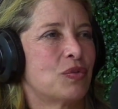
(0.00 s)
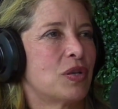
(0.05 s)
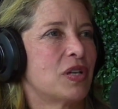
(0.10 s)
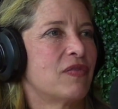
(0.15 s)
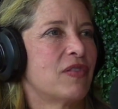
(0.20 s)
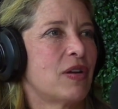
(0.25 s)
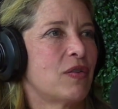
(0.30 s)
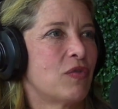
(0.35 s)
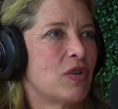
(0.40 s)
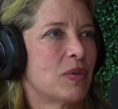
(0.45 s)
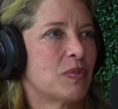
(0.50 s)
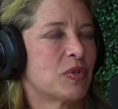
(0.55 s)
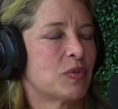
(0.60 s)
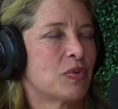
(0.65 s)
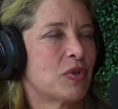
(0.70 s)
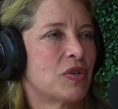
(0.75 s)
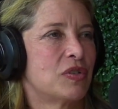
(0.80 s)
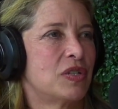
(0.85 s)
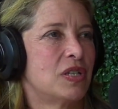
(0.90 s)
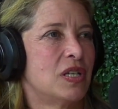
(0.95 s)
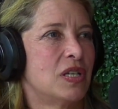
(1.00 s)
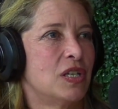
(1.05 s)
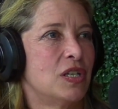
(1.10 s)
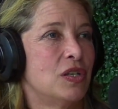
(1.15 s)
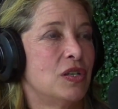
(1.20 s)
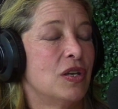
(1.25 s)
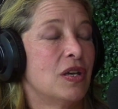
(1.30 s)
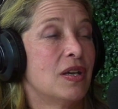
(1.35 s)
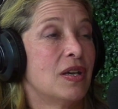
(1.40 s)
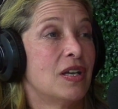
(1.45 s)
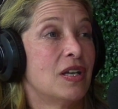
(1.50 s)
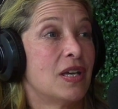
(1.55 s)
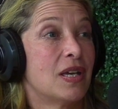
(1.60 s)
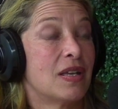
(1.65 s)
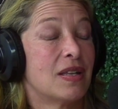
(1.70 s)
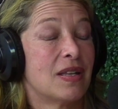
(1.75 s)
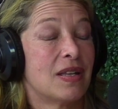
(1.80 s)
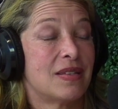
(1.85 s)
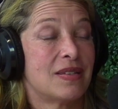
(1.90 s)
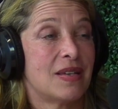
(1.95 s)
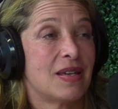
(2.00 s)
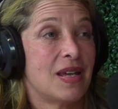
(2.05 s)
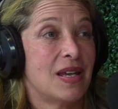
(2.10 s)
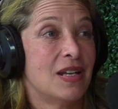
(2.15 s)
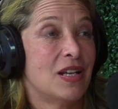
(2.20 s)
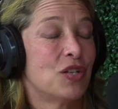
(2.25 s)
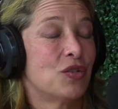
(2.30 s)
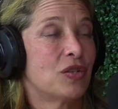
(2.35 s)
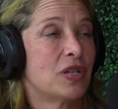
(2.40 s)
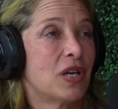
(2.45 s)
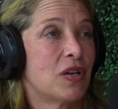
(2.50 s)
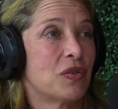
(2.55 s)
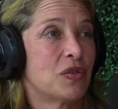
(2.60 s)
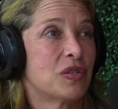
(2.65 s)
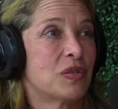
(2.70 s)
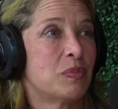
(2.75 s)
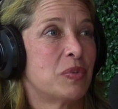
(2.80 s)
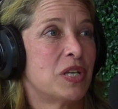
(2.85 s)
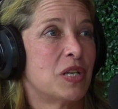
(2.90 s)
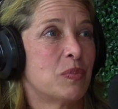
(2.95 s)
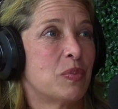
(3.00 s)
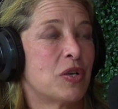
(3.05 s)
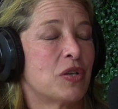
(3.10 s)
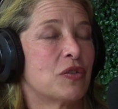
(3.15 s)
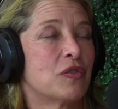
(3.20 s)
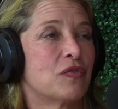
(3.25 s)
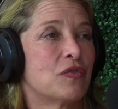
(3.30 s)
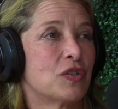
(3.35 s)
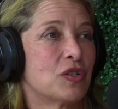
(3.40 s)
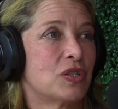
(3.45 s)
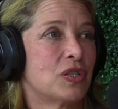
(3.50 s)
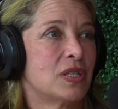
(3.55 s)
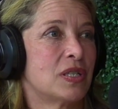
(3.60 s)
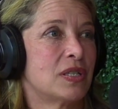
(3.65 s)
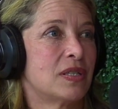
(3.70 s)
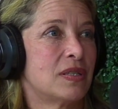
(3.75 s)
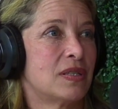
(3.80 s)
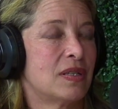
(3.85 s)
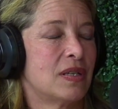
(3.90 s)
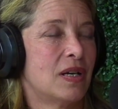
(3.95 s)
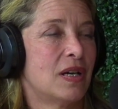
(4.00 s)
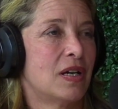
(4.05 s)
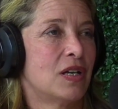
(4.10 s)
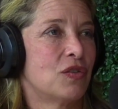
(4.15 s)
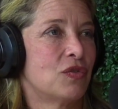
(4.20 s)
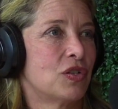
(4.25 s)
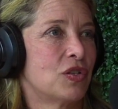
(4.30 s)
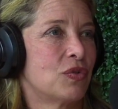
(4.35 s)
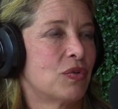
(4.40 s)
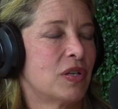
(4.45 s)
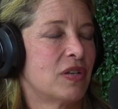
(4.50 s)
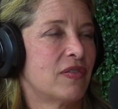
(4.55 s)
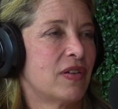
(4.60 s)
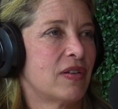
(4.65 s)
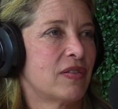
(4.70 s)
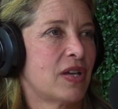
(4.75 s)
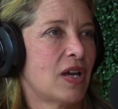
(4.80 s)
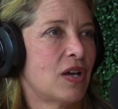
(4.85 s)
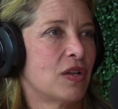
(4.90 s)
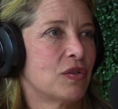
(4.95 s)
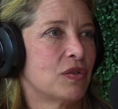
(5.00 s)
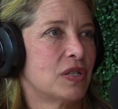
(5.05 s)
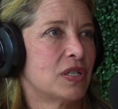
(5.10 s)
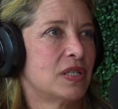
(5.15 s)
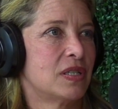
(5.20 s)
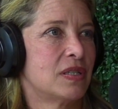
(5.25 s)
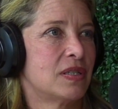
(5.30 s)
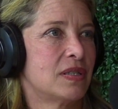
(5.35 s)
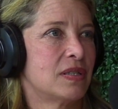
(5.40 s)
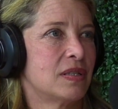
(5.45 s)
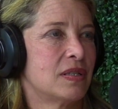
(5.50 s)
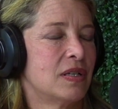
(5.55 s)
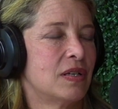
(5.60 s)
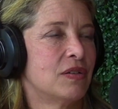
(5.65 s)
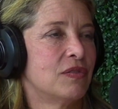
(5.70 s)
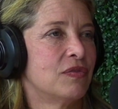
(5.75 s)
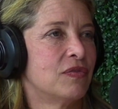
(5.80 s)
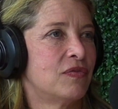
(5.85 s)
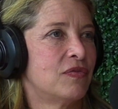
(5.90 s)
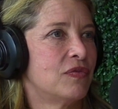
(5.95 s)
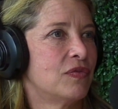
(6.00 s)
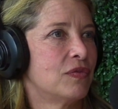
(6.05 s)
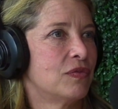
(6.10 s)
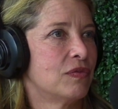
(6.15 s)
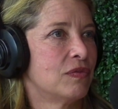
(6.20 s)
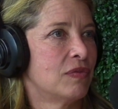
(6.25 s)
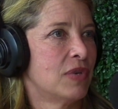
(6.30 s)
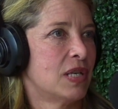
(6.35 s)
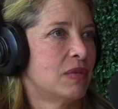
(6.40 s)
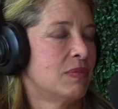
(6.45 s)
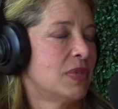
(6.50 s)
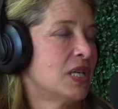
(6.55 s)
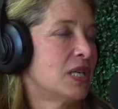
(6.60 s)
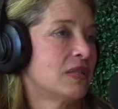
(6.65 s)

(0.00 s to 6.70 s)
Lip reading: 25 grams of protein, that's 800 calories of peanut butter versus 125 calories of red